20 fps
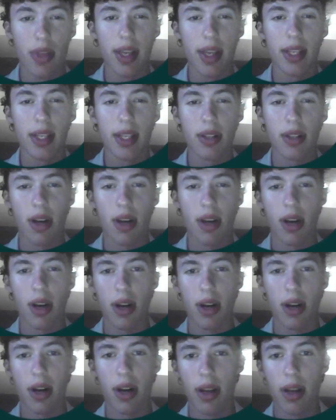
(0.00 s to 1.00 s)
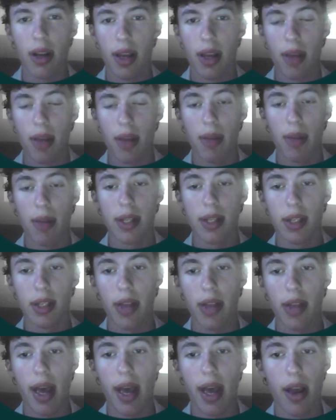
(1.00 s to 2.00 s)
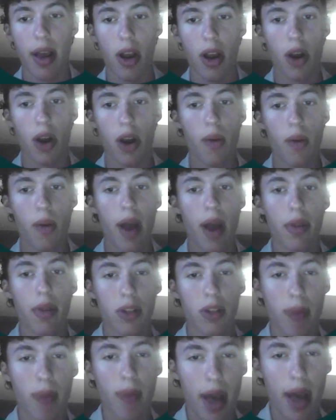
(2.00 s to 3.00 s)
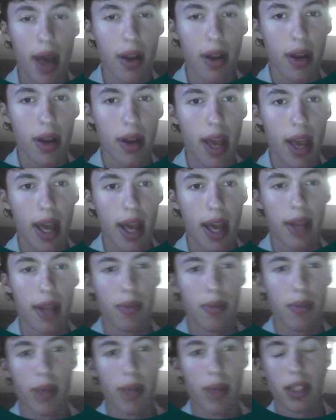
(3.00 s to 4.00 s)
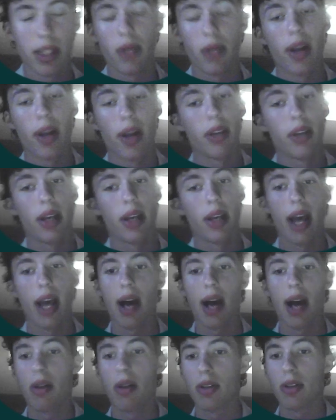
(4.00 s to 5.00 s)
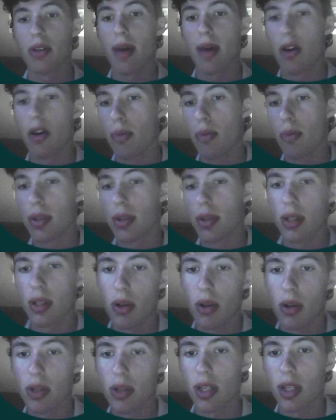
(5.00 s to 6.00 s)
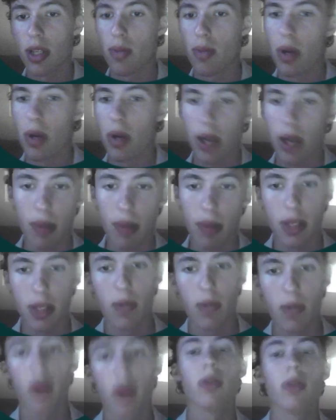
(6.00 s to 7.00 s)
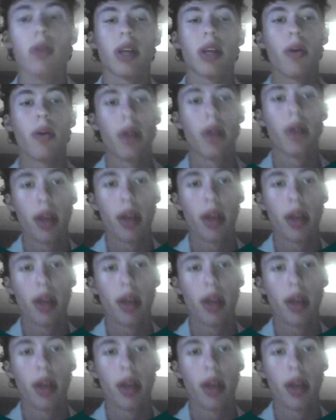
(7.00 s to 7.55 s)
These are basically that are around the somata and basically regulate how the somata opens and closes and what comes in, what goes out.